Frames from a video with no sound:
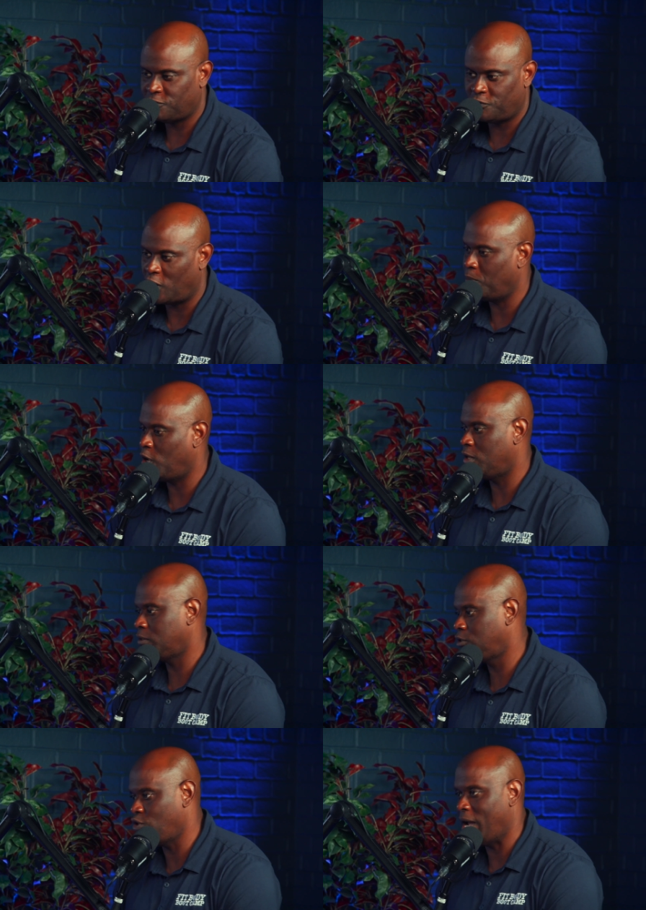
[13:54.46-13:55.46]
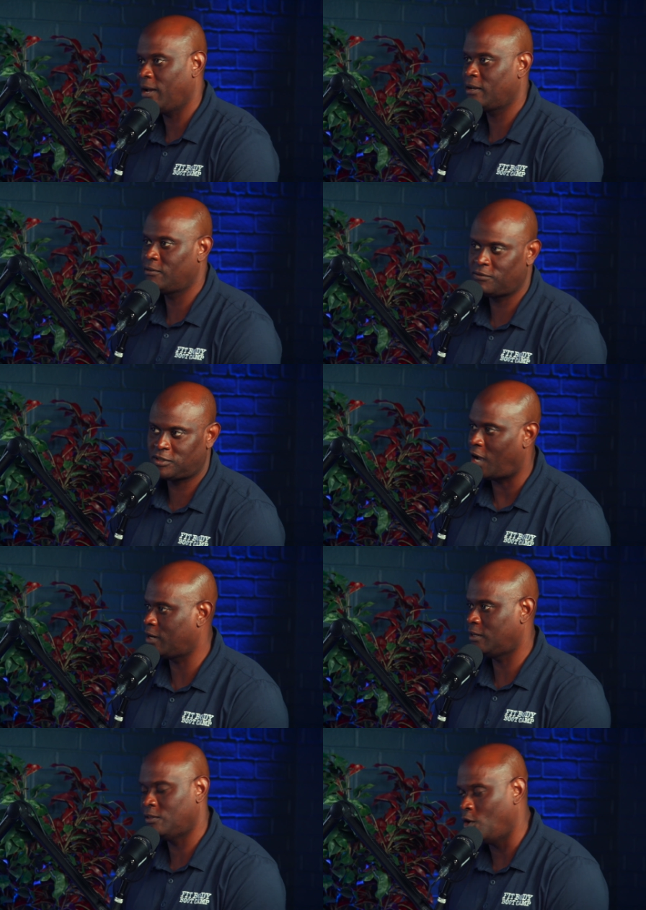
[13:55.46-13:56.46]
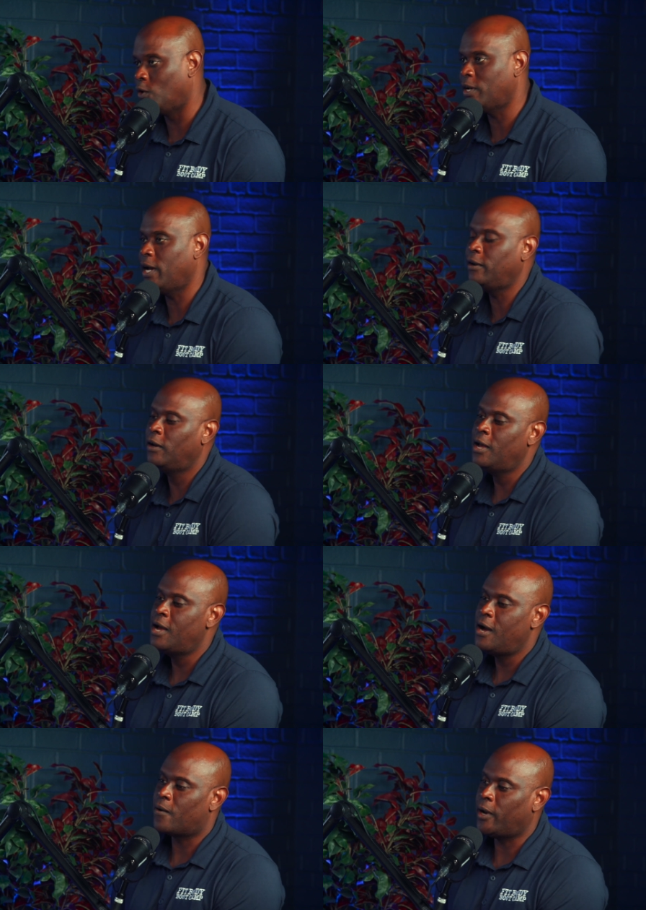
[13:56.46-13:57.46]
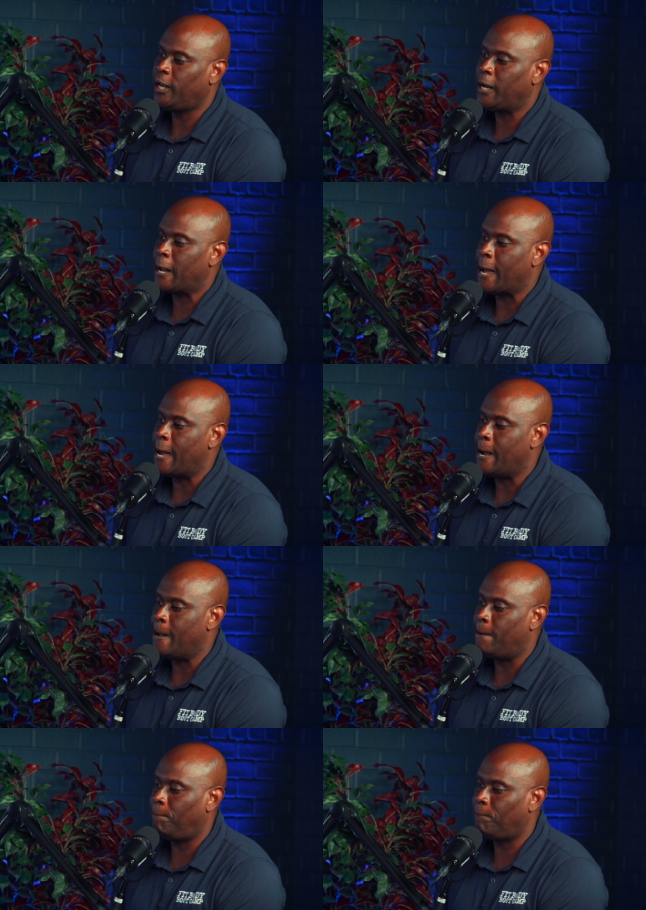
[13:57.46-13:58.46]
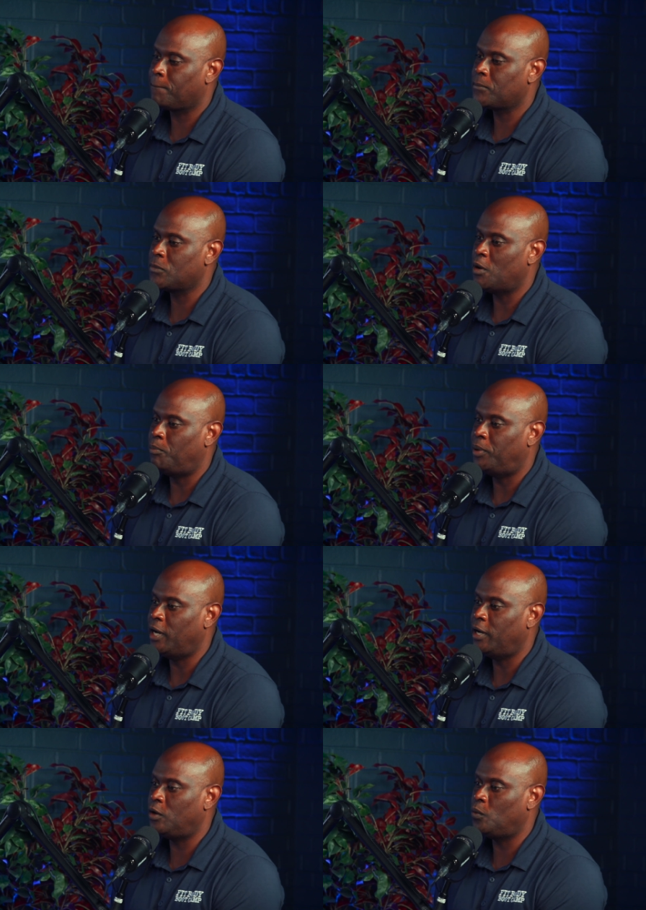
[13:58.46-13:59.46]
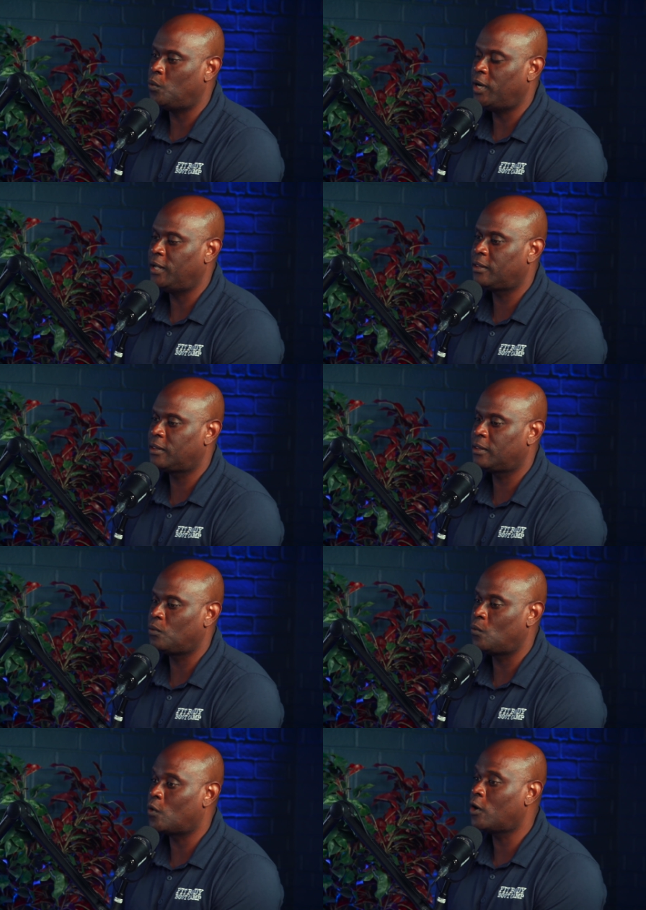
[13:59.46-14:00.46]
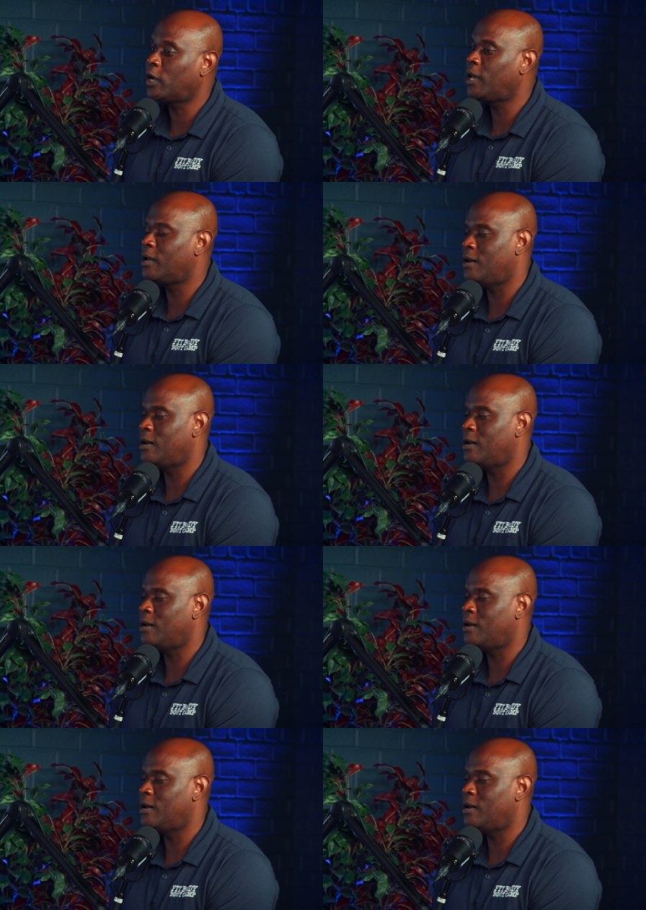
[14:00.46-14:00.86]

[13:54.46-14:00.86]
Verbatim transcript: volleyball, track, yeah. soccer, the whole nine, right? Um, but with working